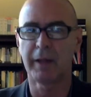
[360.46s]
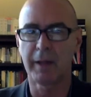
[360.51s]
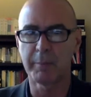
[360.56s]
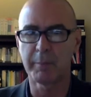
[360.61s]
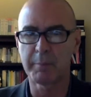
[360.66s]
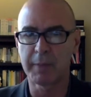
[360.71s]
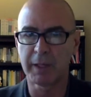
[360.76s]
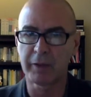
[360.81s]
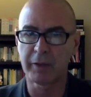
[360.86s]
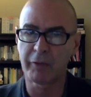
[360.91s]

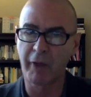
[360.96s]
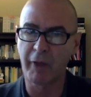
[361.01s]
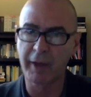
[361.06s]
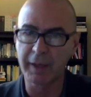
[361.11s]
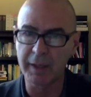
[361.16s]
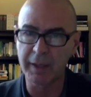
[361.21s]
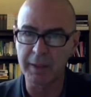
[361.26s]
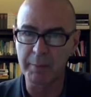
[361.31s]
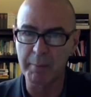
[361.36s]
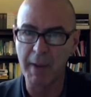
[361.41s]
because I
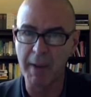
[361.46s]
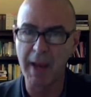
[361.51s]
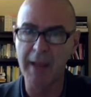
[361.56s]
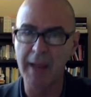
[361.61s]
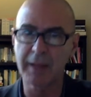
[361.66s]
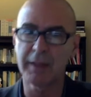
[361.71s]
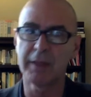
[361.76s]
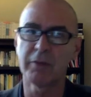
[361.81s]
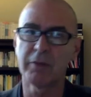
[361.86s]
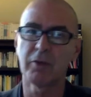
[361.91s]
can
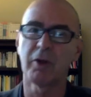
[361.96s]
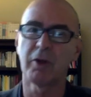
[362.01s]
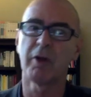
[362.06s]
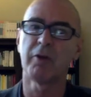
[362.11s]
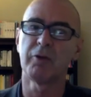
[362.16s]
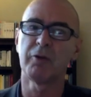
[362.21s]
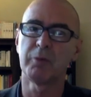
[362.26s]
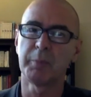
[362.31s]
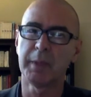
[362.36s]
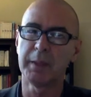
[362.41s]
demand it, the
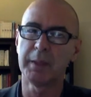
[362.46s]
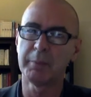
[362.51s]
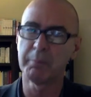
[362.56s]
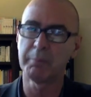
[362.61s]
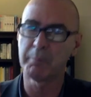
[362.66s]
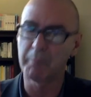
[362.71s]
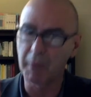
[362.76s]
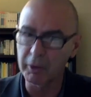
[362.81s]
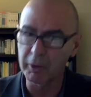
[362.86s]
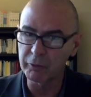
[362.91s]
government
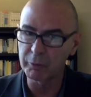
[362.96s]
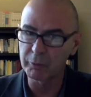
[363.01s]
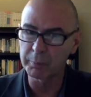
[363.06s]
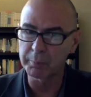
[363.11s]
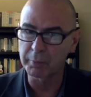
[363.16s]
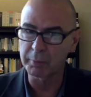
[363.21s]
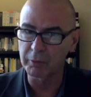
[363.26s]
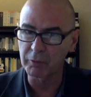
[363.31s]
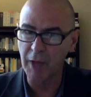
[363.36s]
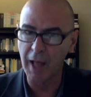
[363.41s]
must
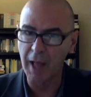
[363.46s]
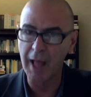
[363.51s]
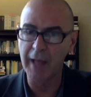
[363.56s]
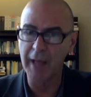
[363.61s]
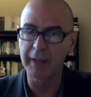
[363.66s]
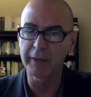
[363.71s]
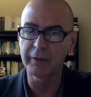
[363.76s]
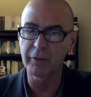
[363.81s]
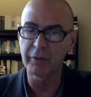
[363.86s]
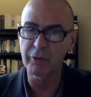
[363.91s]

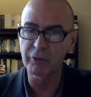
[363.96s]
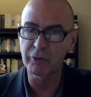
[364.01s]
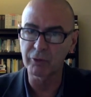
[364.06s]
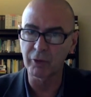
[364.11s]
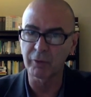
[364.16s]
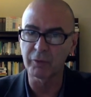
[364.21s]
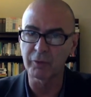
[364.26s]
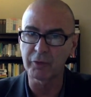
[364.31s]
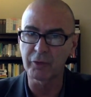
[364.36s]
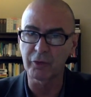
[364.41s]
provide the
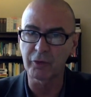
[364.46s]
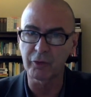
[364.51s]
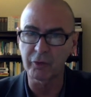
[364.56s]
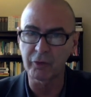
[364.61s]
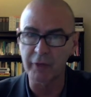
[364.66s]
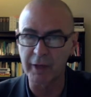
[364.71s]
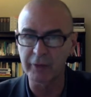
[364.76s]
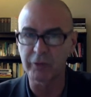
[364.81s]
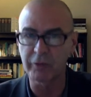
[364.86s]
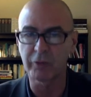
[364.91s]
services
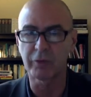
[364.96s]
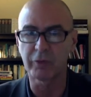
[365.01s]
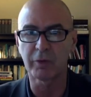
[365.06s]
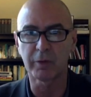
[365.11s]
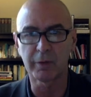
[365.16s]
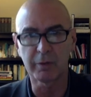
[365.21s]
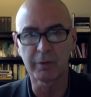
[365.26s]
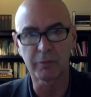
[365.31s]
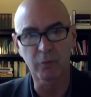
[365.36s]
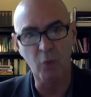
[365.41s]

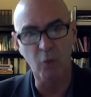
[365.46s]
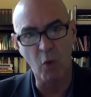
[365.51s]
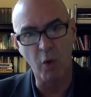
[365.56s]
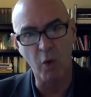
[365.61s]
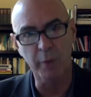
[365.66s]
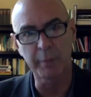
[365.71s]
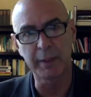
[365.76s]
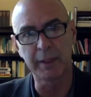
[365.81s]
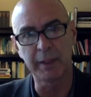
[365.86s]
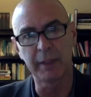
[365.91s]
necessary
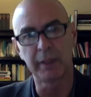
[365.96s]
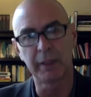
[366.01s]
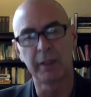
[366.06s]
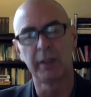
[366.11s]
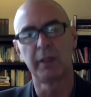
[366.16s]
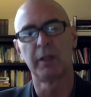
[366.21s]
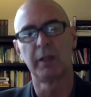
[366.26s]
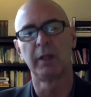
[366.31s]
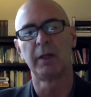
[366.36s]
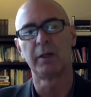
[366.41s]
for me
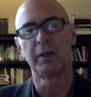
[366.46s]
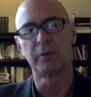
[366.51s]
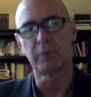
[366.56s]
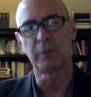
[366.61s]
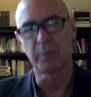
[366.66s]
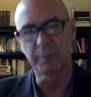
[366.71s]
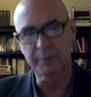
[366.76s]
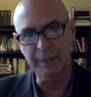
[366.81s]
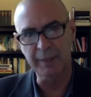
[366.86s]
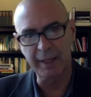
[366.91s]
to
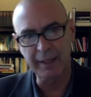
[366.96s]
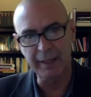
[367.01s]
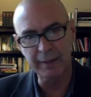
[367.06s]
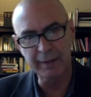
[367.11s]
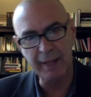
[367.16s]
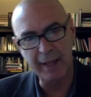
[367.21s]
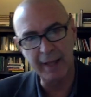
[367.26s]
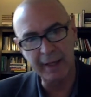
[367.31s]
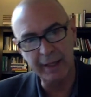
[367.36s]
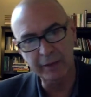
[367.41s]
obtain
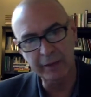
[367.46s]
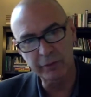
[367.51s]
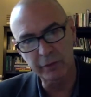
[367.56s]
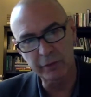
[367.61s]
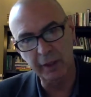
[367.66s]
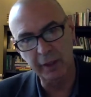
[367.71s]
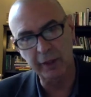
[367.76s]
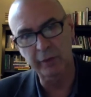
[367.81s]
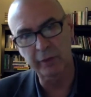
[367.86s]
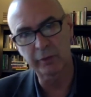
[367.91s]
that
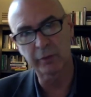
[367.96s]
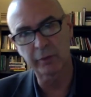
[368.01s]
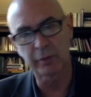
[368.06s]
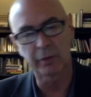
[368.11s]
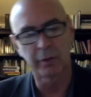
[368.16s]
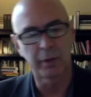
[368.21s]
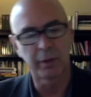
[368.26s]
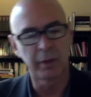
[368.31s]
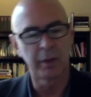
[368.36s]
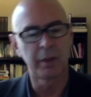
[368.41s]
education.
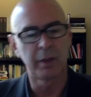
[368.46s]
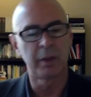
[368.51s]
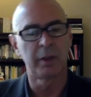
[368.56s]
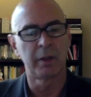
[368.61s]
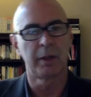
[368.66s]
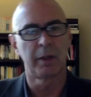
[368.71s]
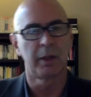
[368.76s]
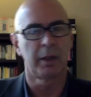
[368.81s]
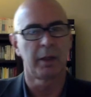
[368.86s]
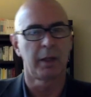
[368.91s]

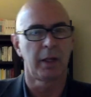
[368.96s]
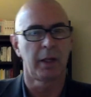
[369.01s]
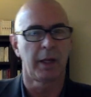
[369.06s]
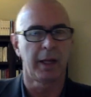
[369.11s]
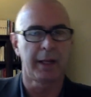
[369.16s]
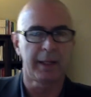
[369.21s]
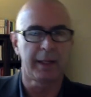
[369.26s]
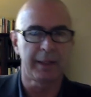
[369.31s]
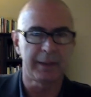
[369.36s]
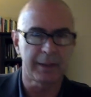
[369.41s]

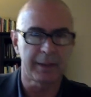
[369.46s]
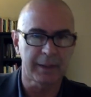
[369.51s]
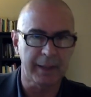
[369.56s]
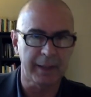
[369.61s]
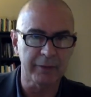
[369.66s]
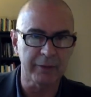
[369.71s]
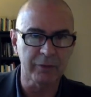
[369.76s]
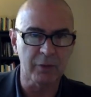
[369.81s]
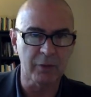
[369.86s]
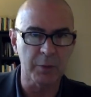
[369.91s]
In the
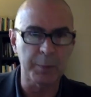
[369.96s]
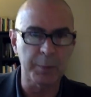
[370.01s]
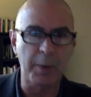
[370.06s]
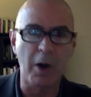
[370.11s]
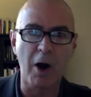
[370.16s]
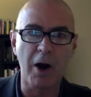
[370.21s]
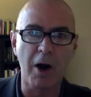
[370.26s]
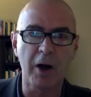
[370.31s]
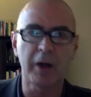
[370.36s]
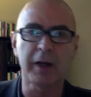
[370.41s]
case of the
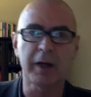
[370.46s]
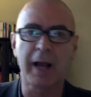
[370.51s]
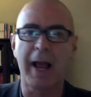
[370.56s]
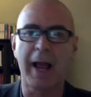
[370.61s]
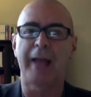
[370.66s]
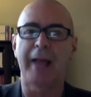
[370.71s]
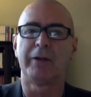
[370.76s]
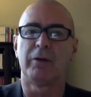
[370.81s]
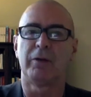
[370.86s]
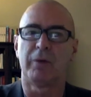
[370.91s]
park,
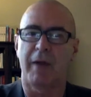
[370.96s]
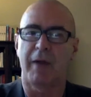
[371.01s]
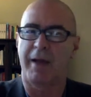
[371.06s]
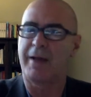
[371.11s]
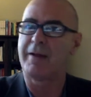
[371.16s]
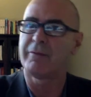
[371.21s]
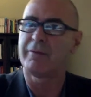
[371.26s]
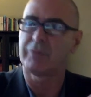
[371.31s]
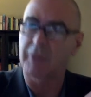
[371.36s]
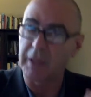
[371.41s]
I don't
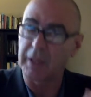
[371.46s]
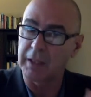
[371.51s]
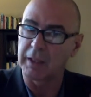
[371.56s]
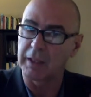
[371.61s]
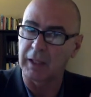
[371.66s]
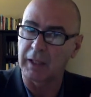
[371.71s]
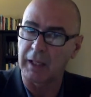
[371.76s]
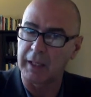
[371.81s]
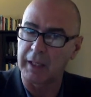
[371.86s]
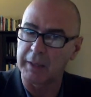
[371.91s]
have a
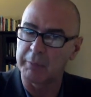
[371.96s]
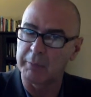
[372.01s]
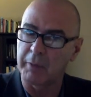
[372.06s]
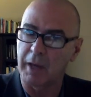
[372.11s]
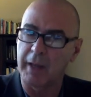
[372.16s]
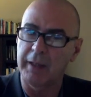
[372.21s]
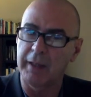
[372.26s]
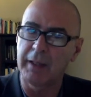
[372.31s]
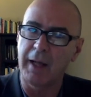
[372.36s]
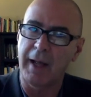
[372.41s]
claim
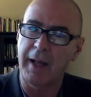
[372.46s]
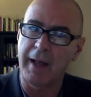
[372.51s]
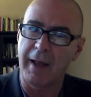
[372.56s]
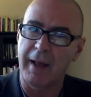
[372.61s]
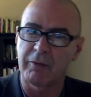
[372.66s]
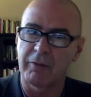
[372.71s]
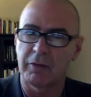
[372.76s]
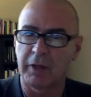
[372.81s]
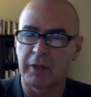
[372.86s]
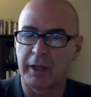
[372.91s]
right. I
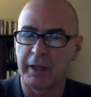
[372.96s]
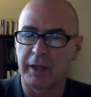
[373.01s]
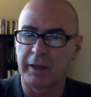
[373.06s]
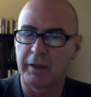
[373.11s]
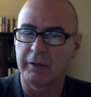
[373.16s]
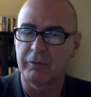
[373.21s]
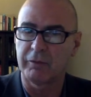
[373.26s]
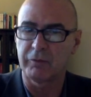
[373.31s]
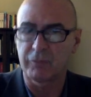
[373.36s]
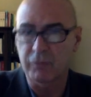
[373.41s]
have
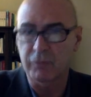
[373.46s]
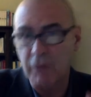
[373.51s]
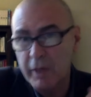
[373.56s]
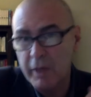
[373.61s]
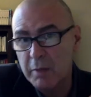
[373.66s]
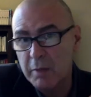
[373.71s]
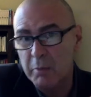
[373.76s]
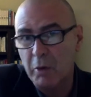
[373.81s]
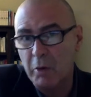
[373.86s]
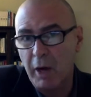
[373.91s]
a
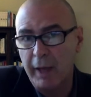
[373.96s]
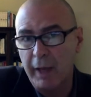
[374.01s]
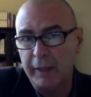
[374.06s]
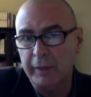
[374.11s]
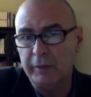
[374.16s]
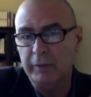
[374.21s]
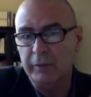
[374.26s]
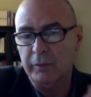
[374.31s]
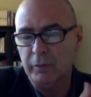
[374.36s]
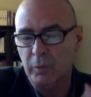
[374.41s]
freedom right,
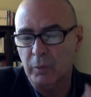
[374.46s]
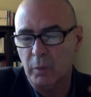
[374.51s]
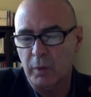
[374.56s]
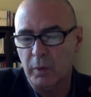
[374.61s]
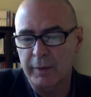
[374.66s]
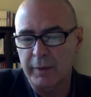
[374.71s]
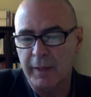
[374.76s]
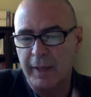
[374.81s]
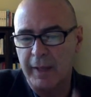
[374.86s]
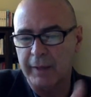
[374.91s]
the
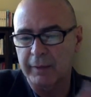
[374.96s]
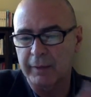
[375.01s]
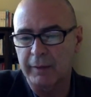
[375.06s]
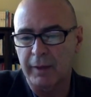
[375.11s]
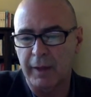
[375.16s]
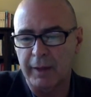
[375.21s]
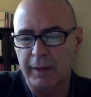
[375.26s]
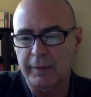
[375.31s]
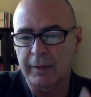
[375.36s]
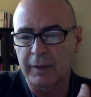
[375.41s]
one that
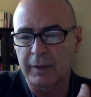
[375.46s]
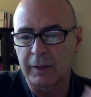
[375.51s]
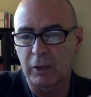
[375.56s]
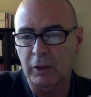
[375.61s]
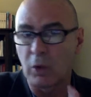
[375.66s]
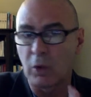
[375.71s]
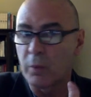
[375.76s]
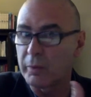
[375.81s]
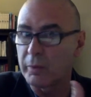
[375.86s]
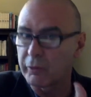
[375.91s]
I think
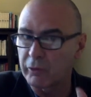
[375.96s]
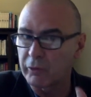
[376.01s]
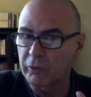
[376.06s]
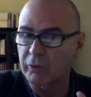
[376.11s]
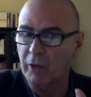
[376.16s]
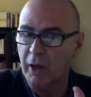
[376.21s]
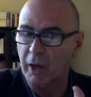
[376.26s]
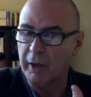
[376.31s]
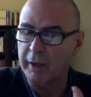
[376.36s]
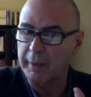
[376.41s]
Lewis is
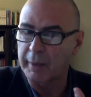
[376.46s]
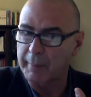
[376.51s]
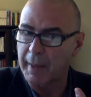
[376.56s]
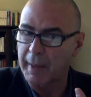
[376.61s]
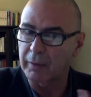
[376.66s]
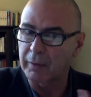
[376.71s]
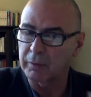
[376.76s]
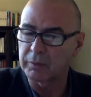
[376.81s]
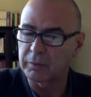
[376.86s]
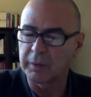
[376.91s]
talking
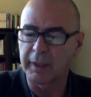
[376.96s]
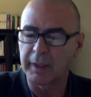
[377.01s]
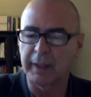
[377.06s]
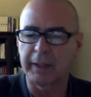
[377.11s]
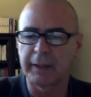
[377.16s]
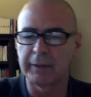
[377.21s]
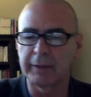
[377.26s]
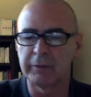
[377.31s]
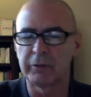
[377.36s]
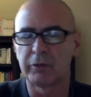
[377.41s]
about.
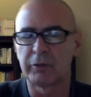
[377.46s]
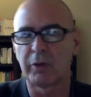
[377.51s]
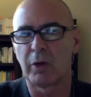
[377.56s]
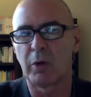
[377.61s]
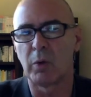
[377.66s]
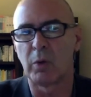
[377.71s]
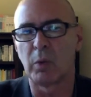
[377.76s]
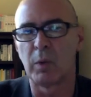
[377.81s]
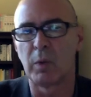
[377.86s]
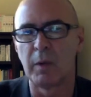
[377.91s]
And
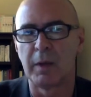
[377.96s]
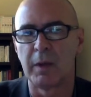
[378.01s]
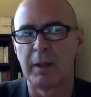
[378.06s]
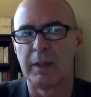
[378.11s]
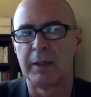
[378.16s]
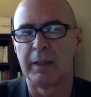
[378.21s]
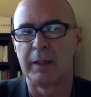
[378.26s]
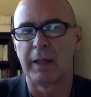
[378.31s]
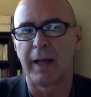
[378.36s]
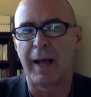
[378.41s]
so
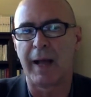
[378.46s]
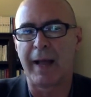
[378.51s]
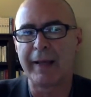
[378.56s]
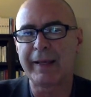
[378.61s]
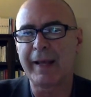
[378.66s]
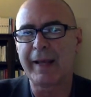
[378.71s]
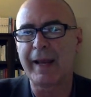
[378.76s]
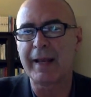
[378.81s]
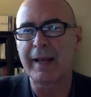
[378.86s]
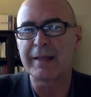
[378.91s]
I
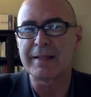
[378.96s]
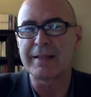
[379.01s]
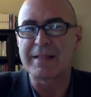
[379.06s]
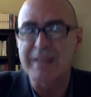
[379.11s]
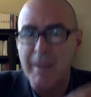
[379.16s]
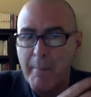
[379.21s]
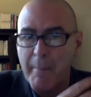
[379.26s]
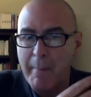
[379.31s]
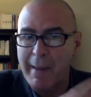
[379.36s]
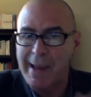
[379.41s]
can't
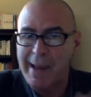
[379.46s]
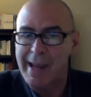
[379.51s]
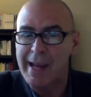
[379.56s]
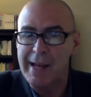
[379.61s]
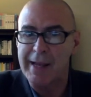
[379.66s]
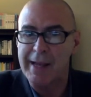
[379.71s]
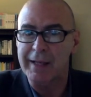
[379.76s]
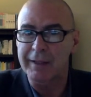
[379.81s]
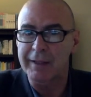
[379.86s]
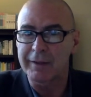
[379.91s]

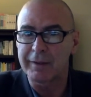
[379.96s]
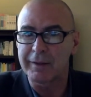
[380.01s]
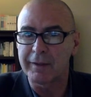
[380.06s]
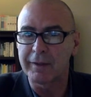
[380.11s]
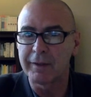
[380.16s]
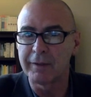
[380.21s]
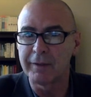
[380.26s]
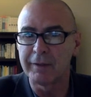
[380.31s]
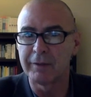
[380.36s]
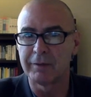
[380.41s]
demand
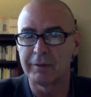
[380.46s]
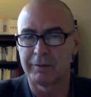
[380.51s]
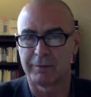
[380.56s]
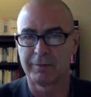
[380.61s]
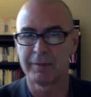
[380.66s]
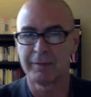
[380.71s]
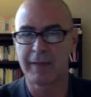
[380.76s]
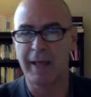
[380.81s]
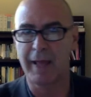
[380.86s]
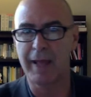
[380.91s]

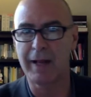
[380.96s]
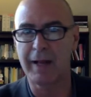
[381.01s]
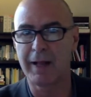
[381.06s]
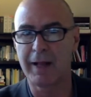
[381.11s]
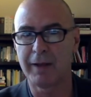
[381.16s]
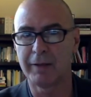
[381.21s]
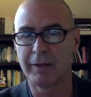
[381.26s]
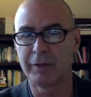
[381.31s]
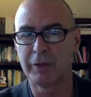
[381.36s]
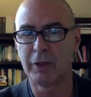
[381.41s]
that,
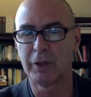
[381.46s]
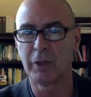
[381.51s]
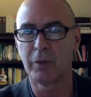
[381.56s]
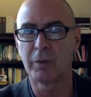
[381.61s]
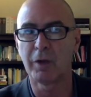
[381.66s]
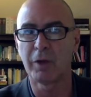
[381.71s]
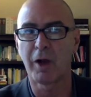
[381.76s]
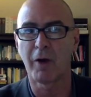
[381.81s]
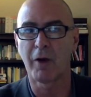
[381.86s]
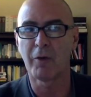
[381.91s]

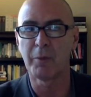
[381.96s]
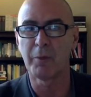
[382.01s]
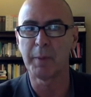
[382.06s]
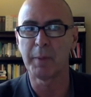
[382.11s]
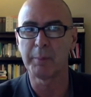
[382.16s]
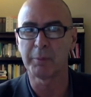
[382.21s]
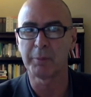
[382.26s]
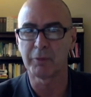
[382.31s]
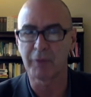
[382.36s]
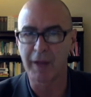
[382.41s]
the
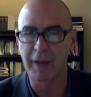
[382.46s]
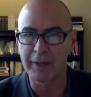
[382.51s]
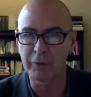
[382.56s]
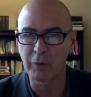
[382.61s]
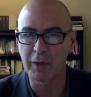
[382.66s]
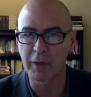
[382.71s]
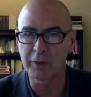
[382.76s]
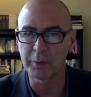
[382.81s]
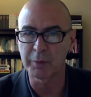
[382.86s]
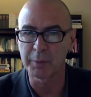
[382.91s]
government provide
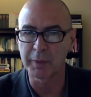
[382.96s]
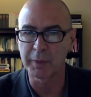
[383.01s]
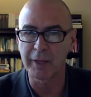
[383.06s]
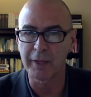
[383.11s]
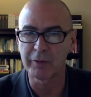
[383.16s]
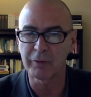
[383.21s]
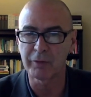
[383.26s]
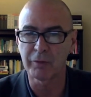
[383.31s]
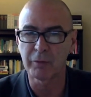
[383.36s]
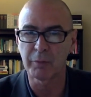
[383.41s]

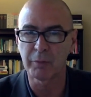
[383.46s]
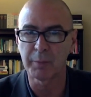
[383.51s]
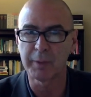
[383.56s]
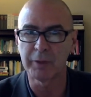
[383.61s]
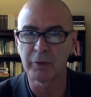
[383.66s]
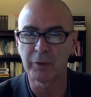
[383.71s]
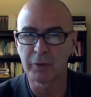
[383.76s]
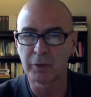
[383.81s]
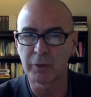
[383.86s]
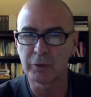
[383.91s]
transportation for me
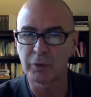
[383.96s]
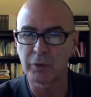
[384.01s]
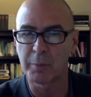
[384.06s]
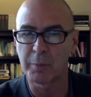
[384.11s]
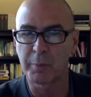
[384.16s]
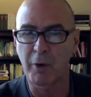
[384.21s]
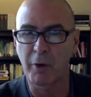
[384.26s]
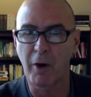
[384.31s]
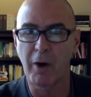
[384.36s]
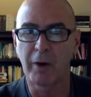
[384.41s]
to go to the
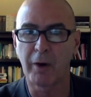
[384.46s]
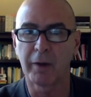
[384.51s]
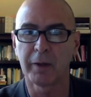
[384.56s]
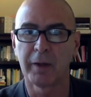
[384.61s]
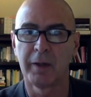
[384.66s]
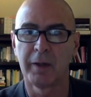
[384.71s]
park.